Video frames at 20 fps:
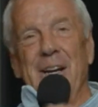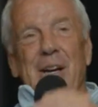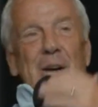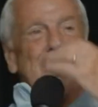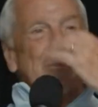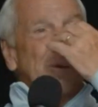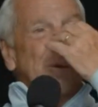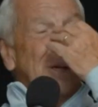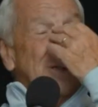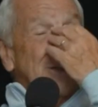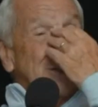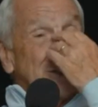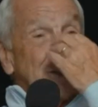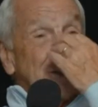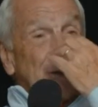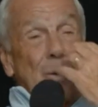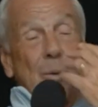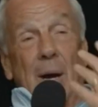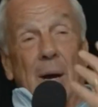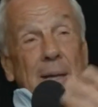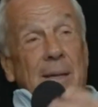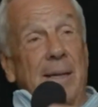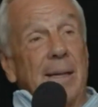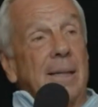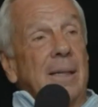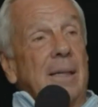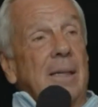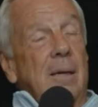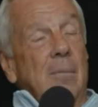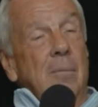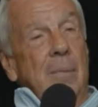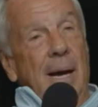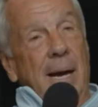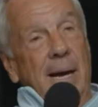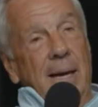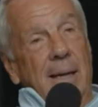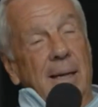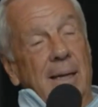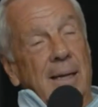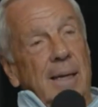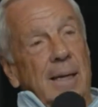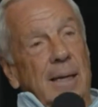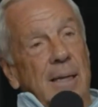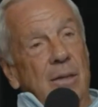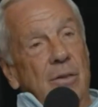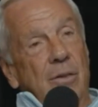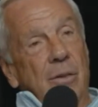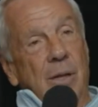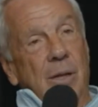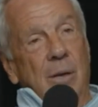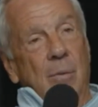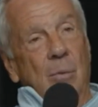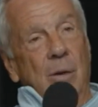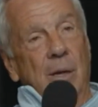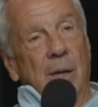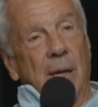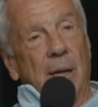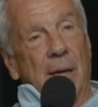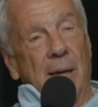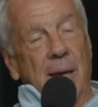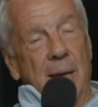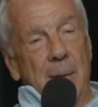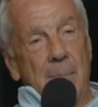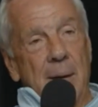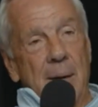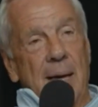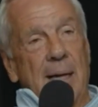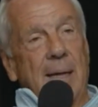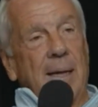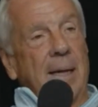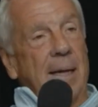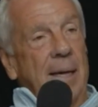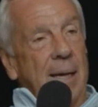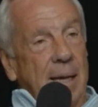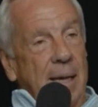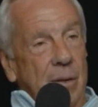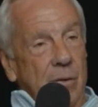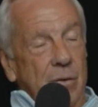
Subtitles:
But so I didn't come back. And then when they came back again